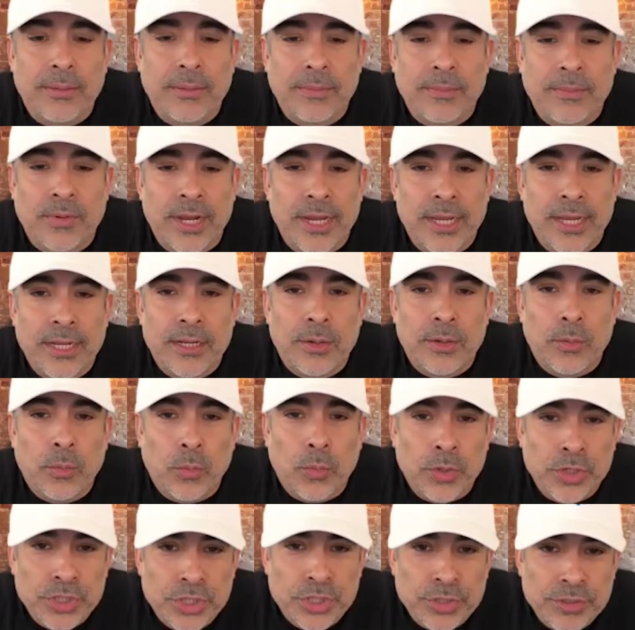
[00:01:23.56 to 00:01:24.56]
Brian,
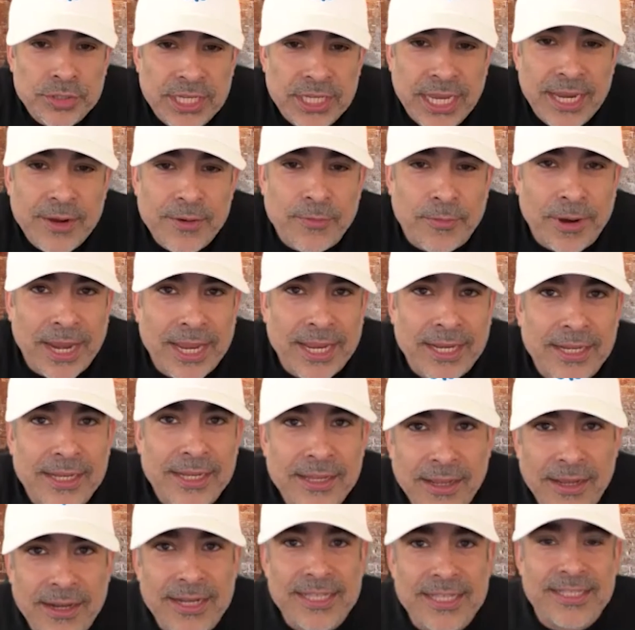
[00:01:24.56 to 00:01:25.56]
would you take
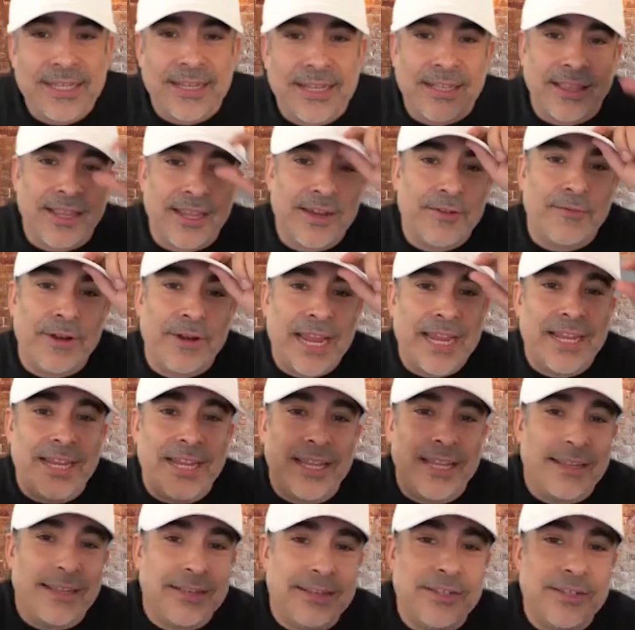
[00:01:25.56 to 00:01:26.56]
Randy on as a client?
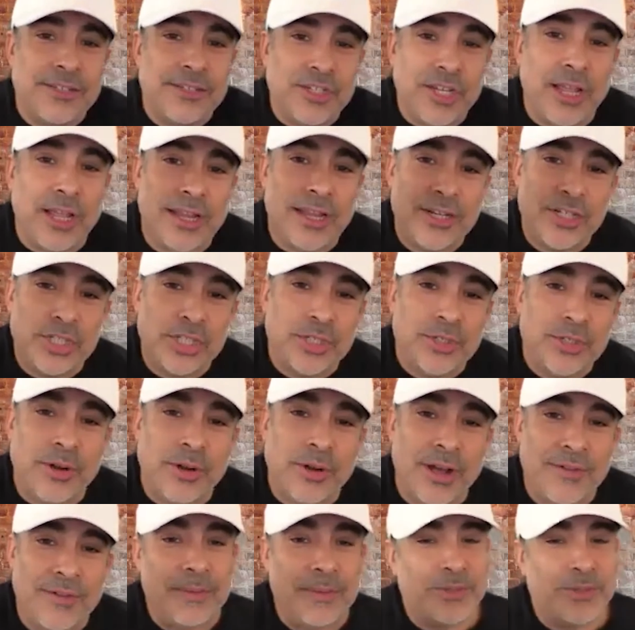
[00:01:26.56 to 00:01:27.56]
Randy, shoe
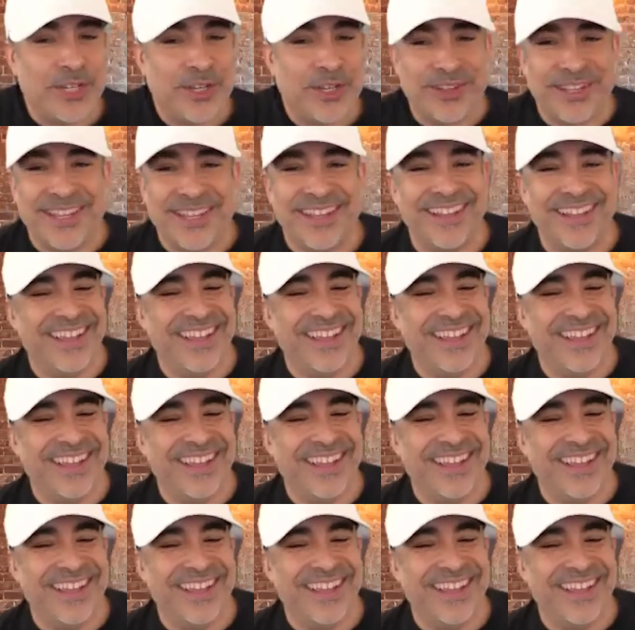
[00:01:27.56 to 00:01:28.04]
off. I'm joking.